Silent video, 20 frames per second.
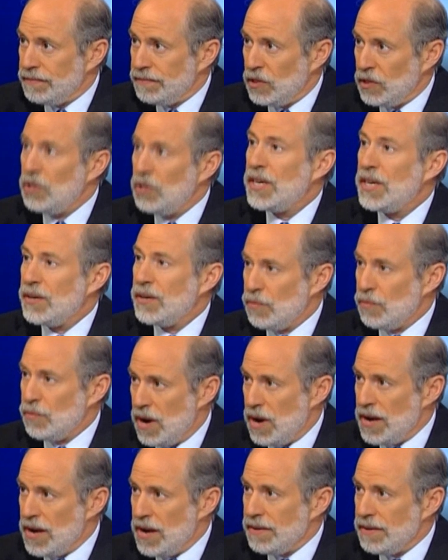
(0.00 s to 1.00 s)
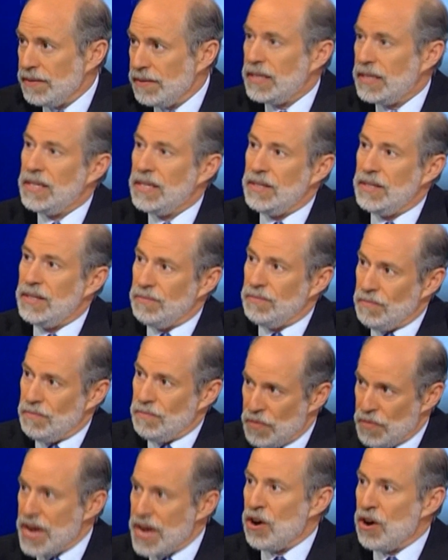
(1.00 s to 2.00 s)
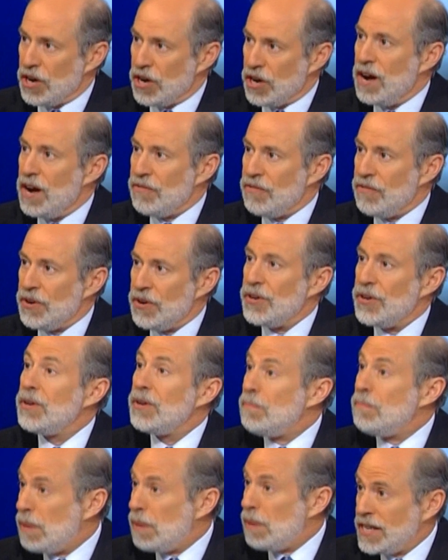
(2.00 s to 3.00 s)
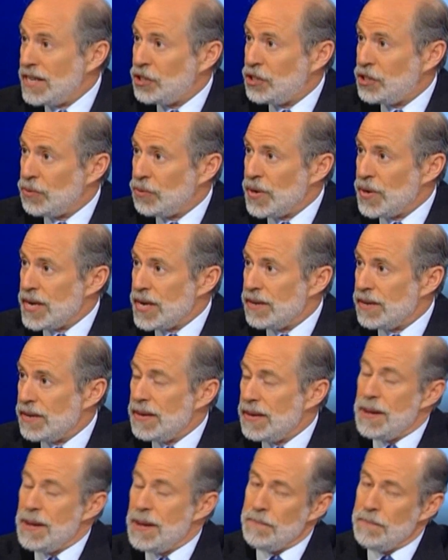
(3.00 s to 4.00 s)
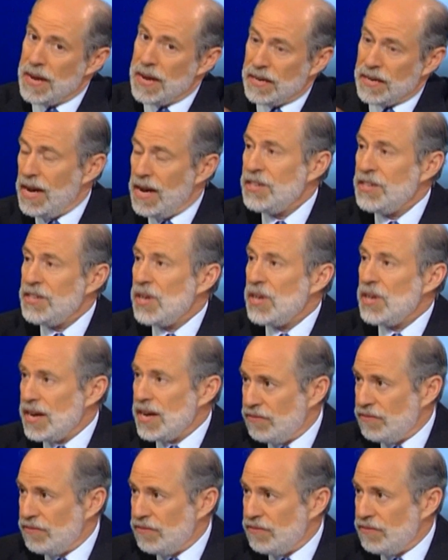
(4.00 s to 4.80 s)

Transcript: look at Iran. They are governed by Sharia, and guys like